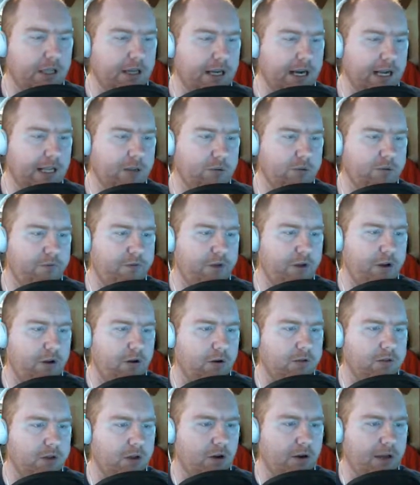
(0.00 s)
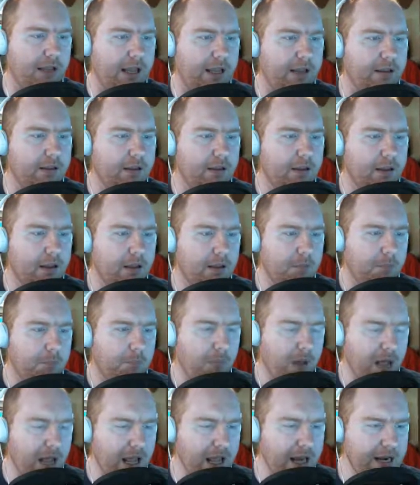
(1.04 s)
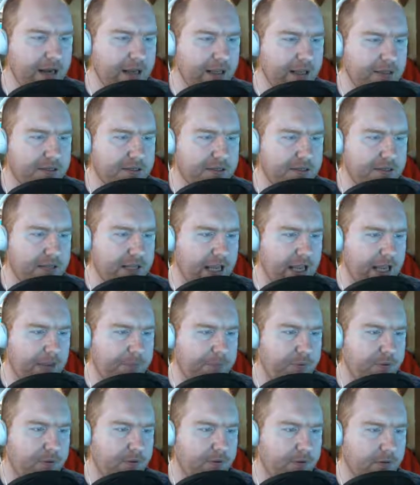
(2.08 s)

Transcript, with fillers: Kind of like with video cards. Okay, my next step.